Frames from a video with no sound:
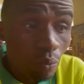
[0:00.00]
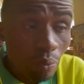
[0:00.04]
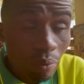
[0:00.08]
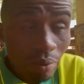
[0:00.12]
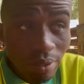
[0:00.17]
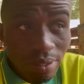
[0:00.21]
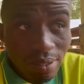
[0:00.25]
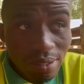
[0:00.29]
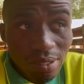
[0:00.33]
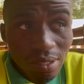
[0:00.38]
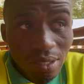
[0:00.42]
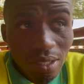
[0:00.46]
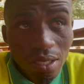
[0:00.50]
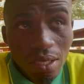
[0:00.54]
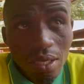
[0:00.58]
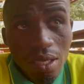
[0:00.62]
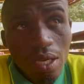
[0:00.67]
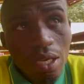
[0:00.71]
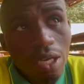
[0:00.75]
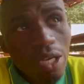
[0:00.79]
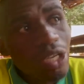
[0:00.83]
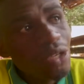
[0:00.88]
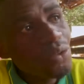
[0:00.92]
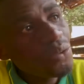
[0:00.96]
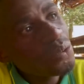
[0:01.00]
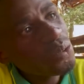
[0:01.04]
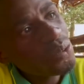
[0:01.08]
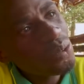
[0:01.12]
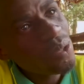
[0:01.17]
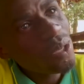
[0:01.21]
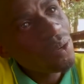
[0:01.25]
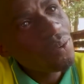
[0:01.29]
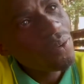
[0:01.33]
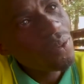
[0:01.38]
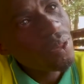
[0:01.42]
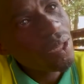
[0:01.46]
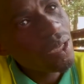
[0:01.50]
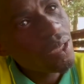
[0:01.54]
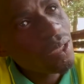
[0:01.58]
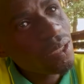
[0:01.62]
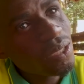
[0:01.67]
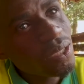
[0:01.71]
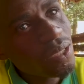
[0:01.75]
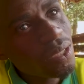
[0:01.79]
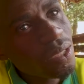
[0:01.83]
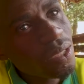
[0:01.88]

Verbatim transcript: place in two thousand